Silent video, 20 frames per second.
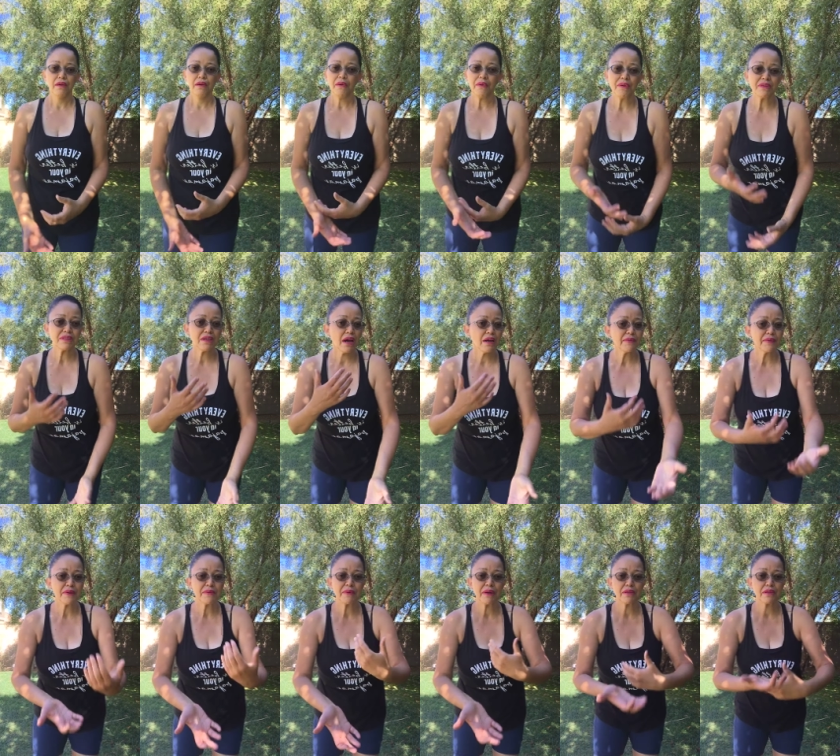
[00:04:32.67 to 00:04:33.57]
Or it's however
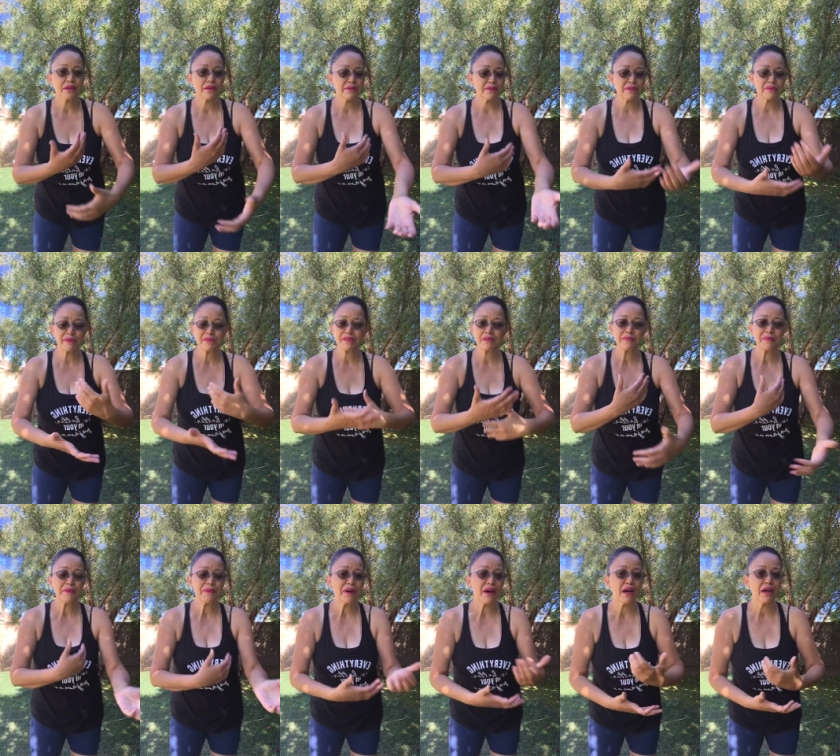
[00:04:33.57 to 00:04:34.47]
you want. You can switch them
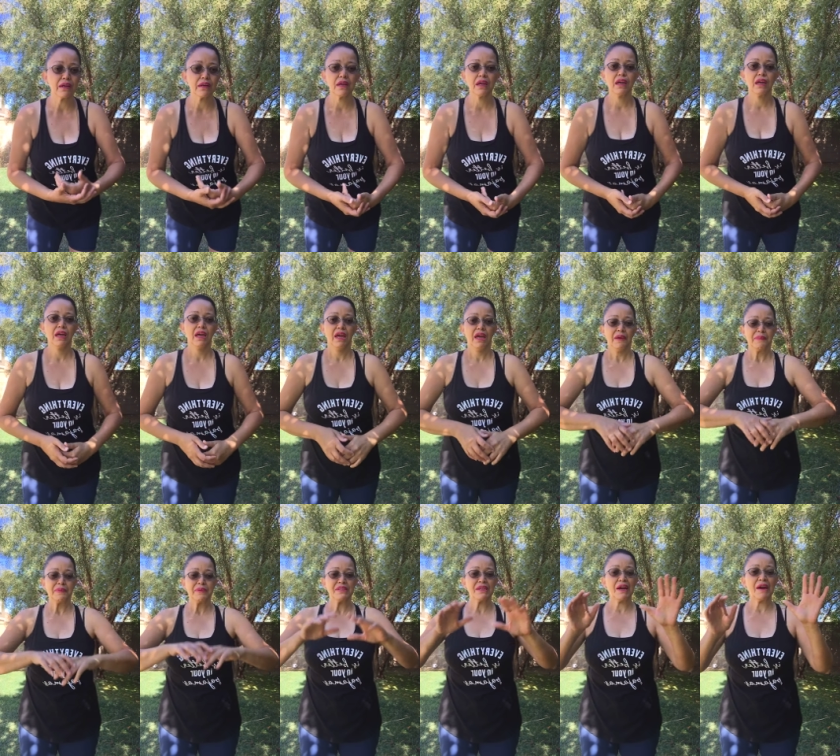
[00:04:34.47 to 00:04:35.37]
around.
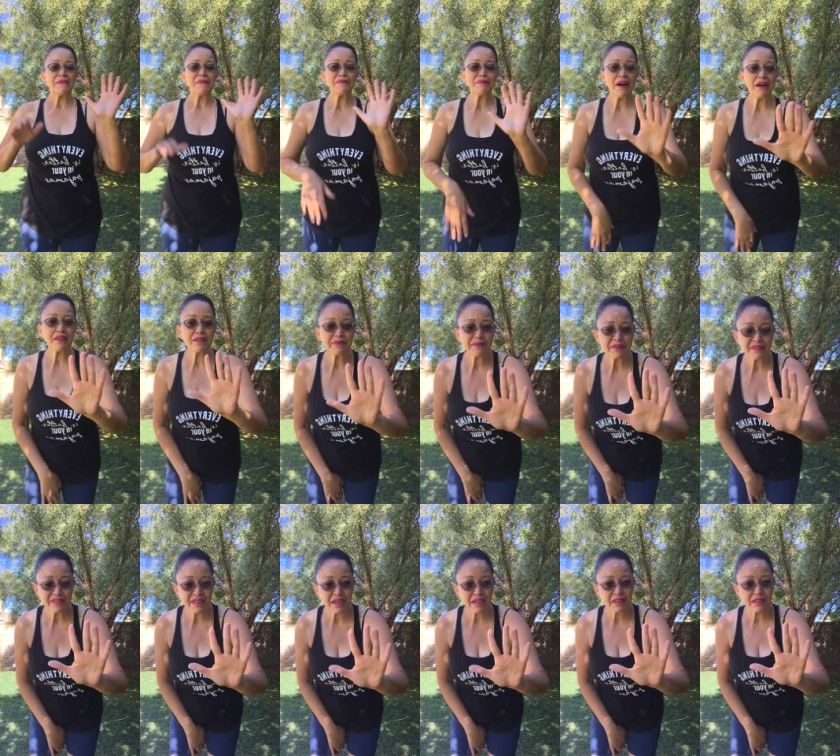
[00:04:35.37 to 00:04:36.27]
But you have five
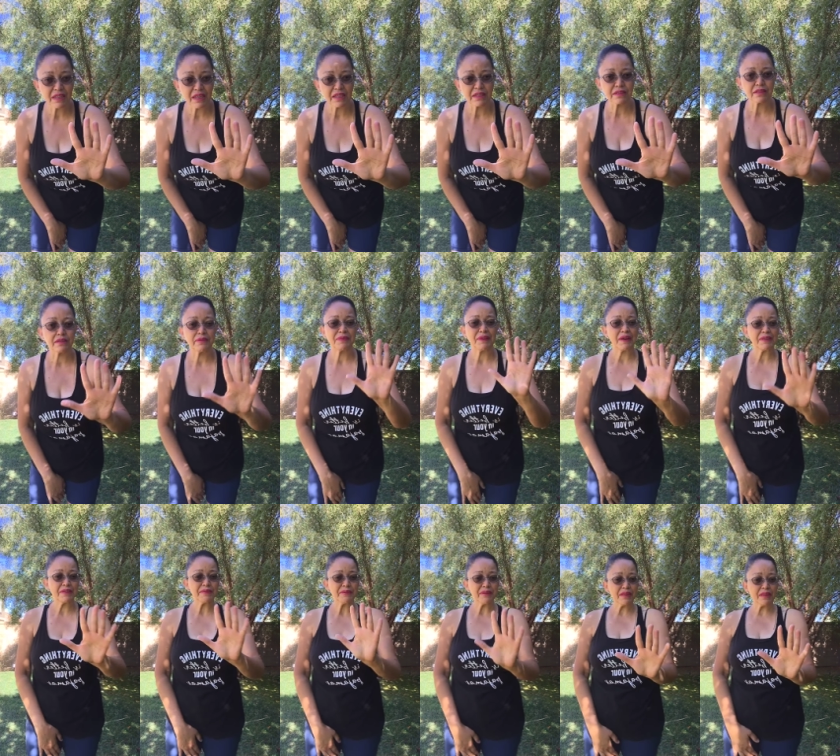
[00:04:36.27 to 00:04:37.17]
different techniques, five
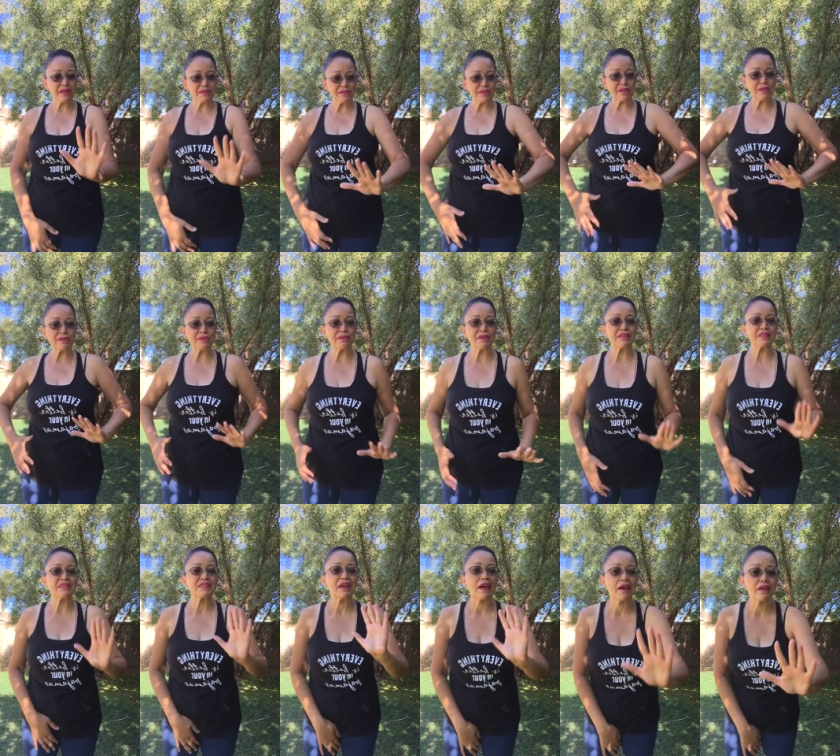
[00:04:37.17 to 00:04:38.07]
different things you can do in,
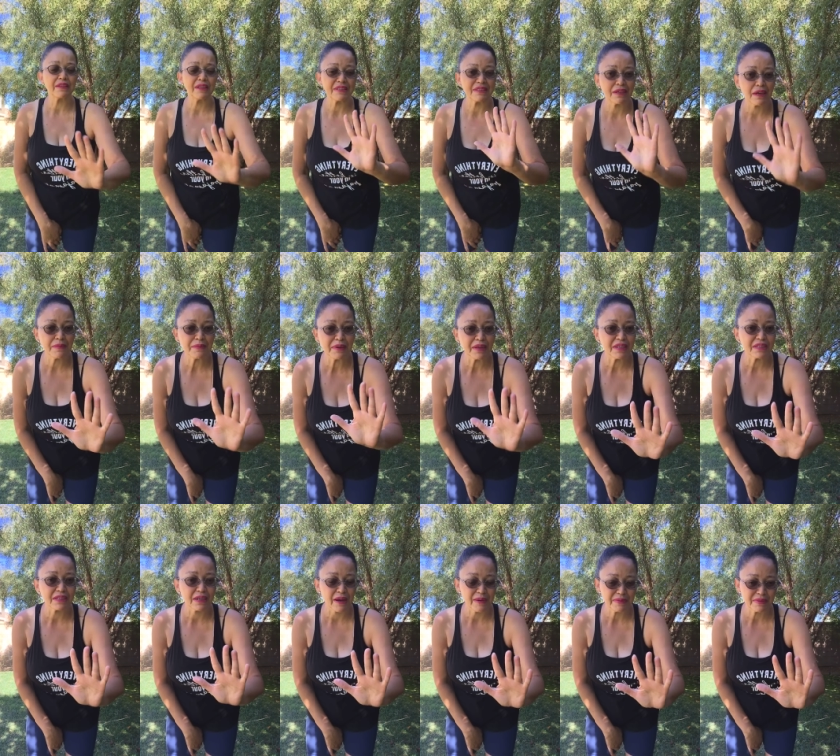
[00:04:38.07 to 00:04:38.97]
ten, in a 10 minute
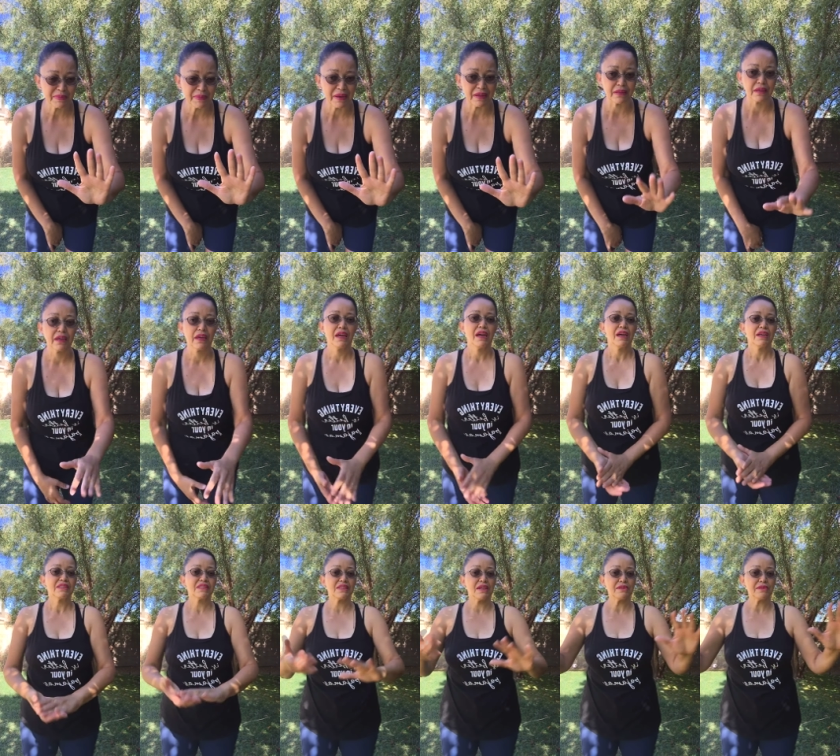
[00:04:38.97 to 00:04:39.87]
time span.
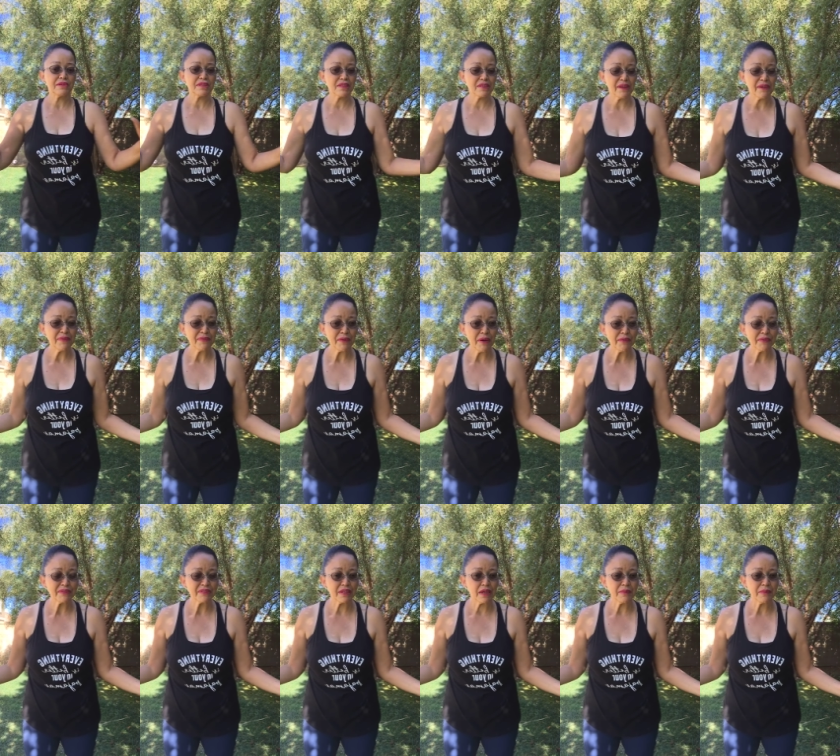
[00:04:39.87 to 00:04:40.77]
Set your cell phone
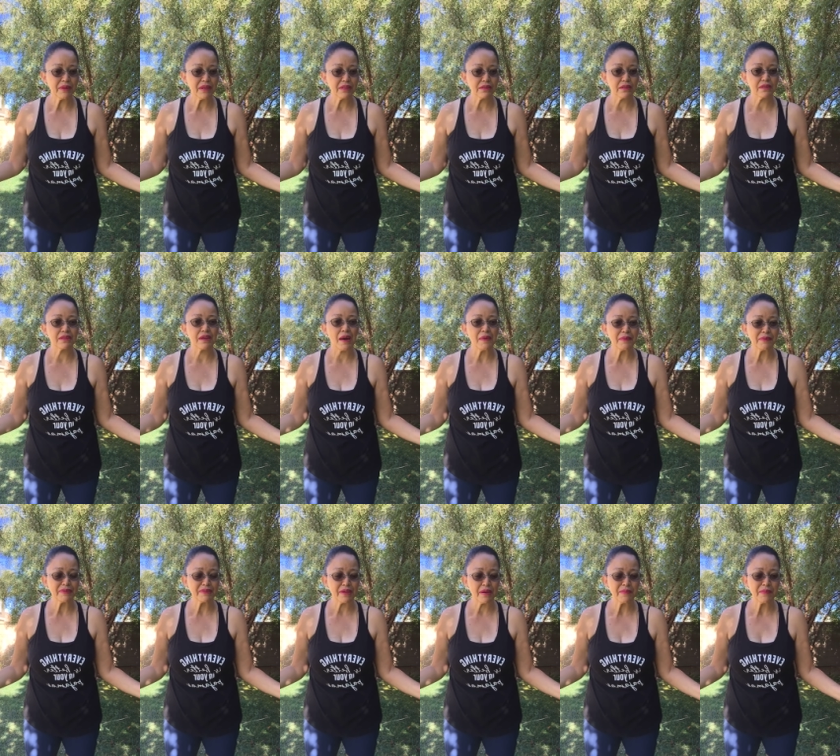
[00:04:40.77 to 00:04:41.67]
for 10 minutes, your timer
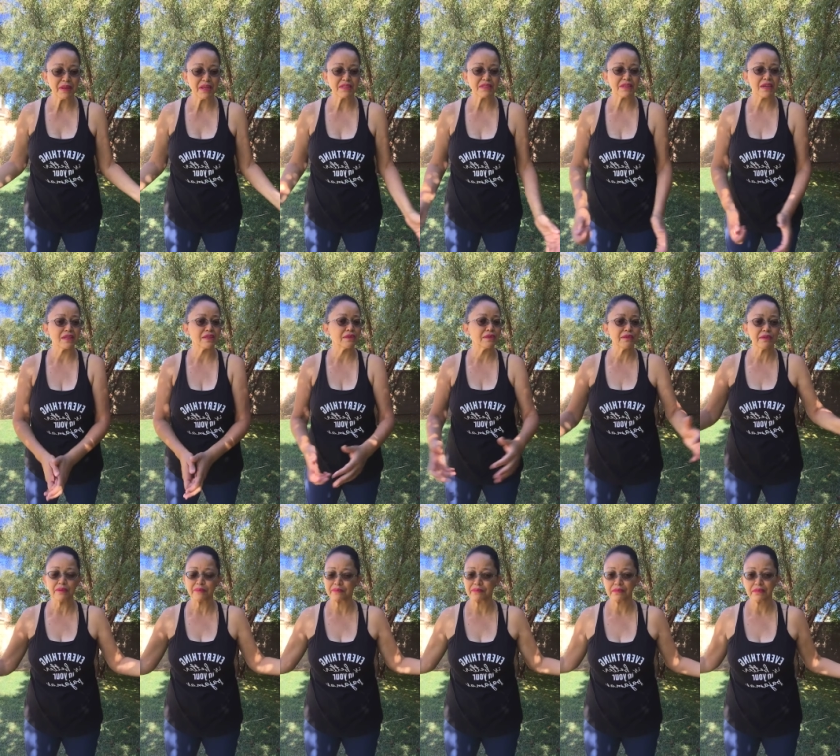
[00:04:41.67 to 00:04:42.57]
for 10 minutes, and do
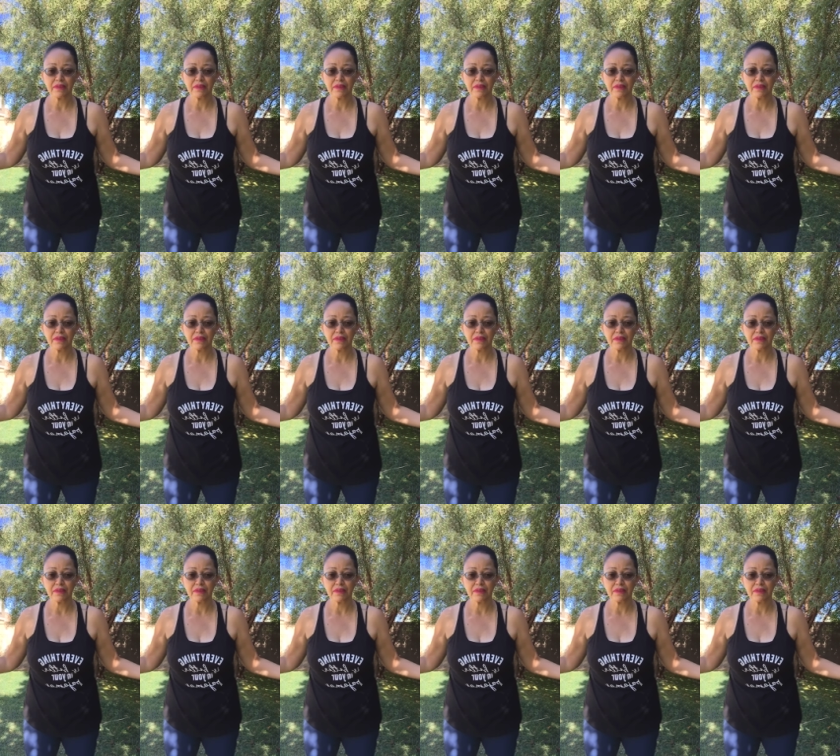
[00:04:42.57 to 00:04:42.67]
them.